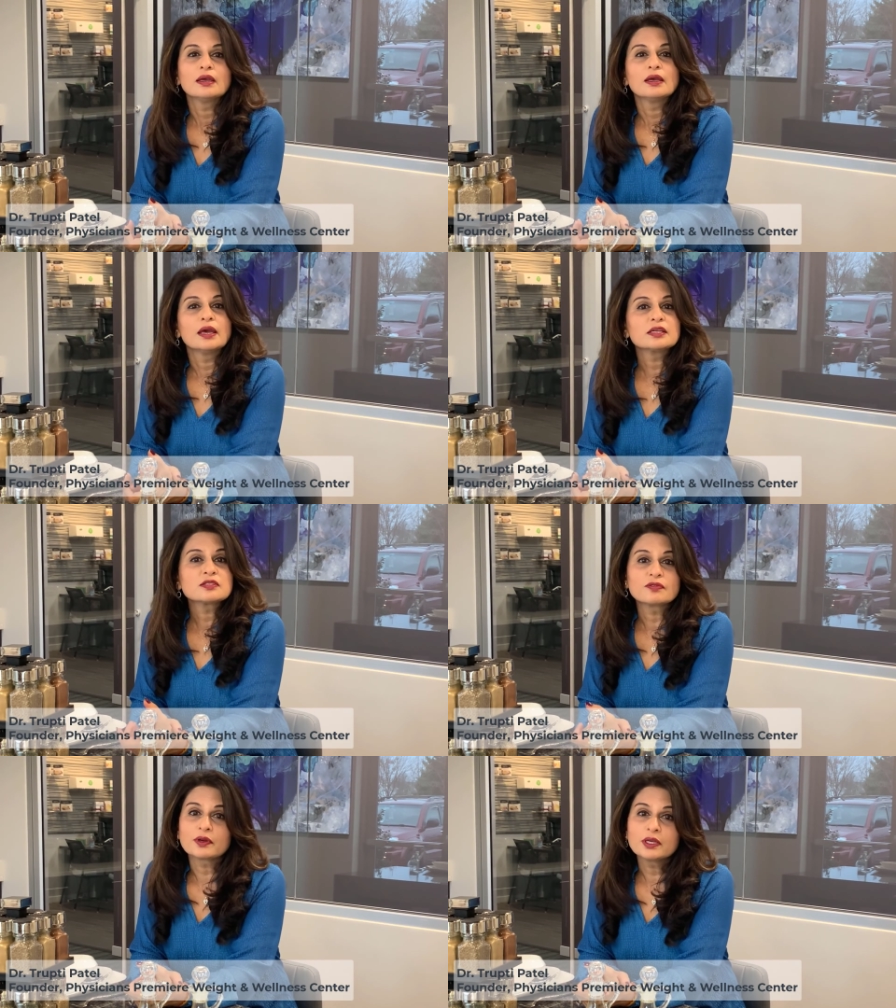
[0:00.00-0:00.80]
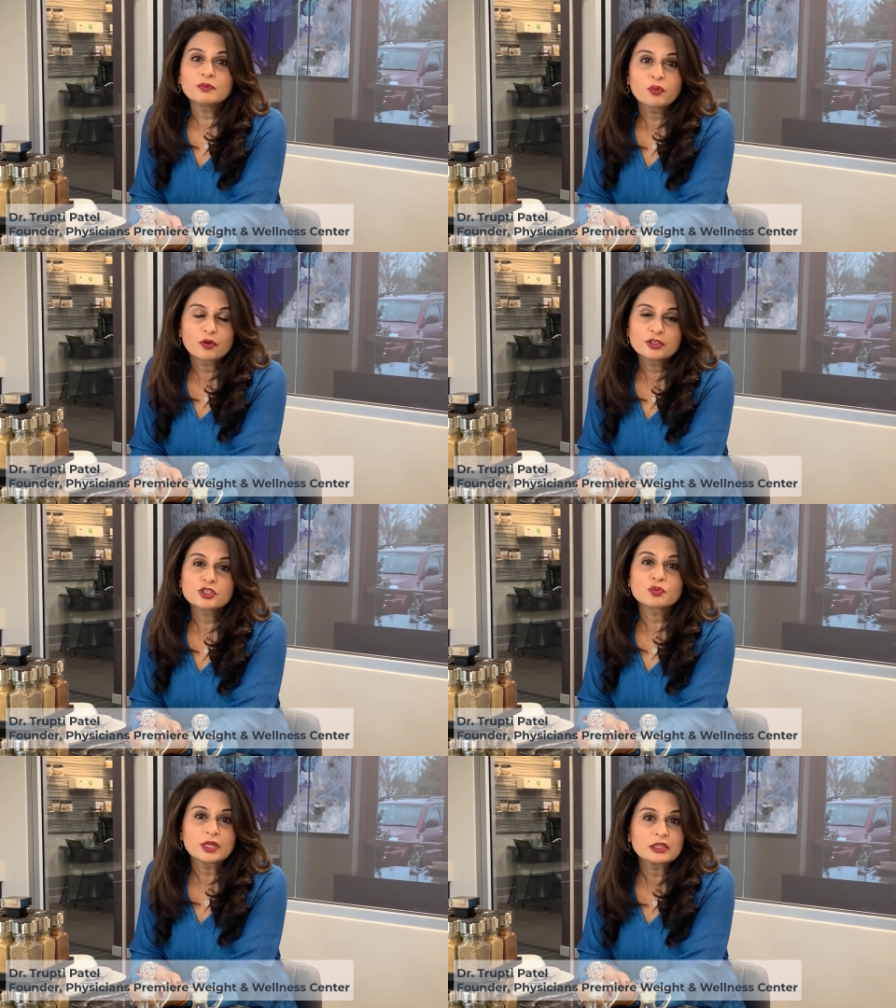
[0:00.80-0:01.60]
It is very important
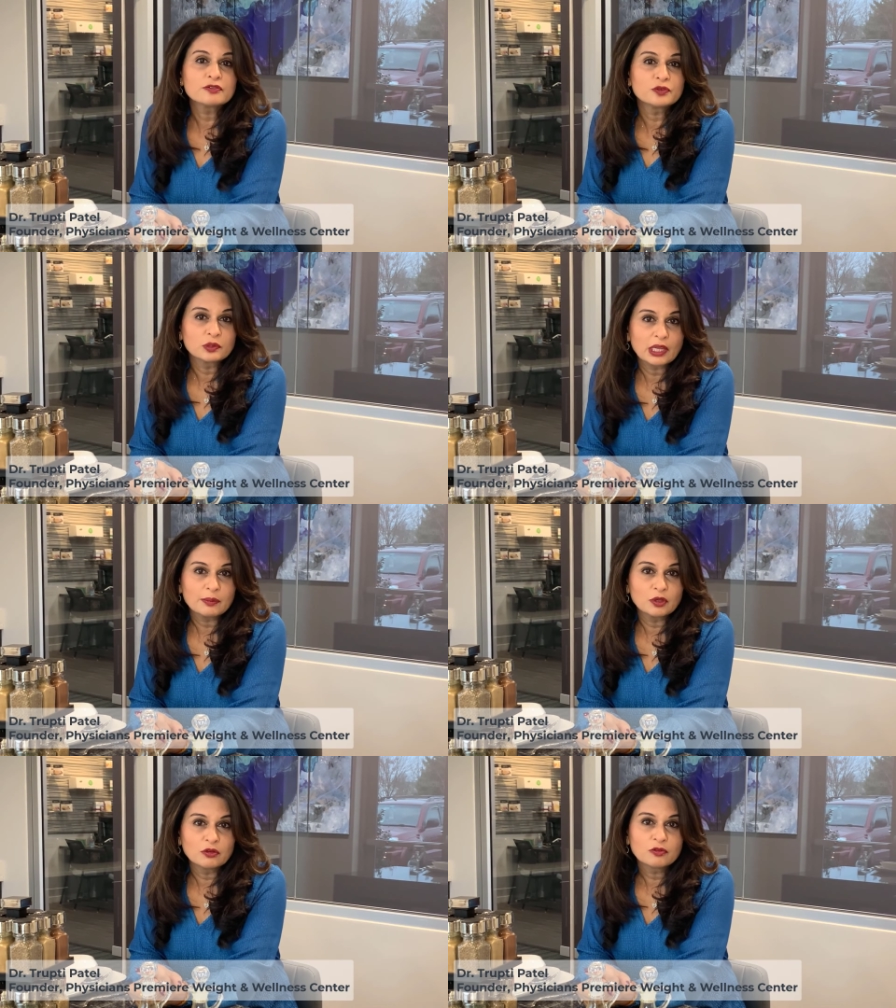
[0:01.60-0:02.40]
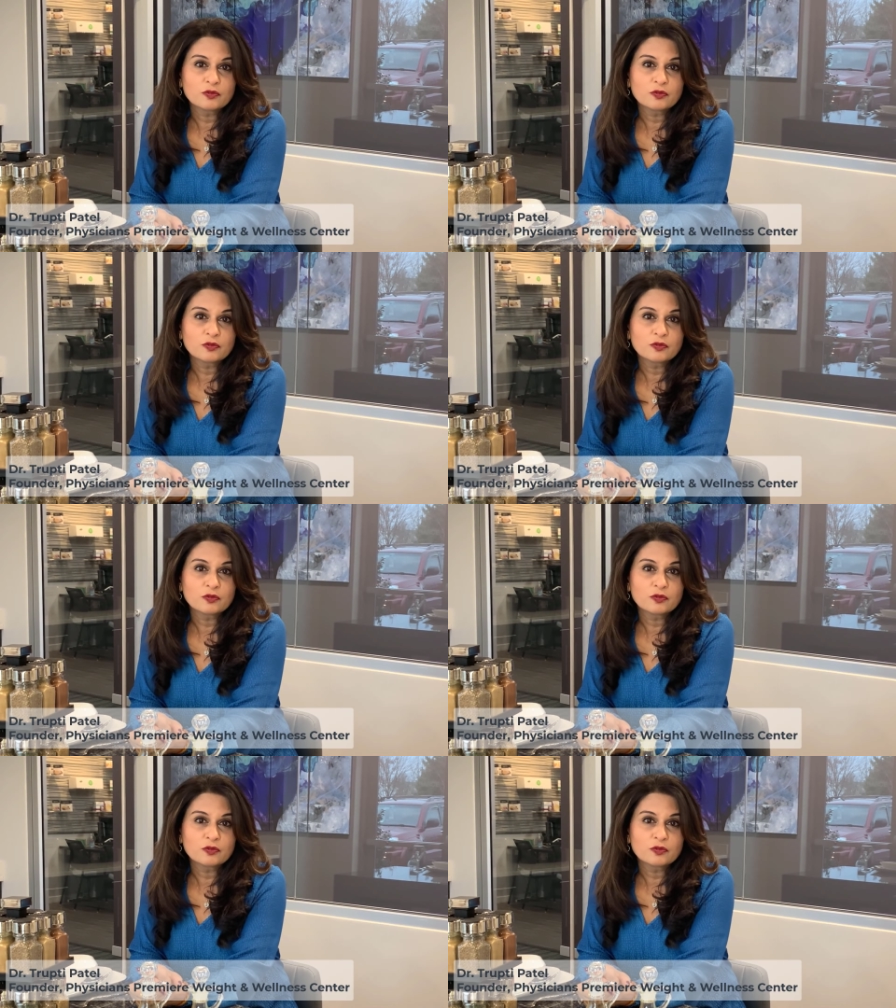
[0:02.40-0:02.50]
to read the food label